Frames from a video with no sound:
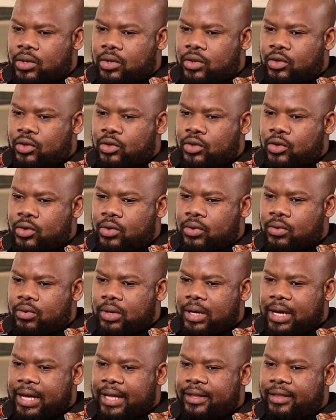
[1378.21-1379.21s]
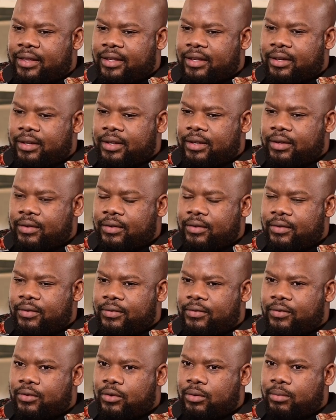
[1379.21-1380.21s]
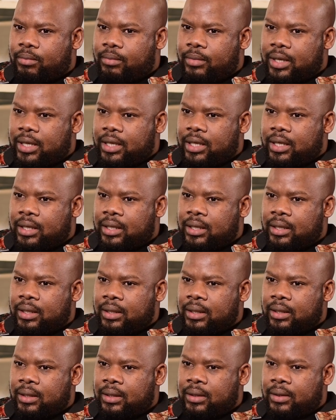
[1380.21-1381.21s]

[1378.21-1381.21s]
You know, I think for me,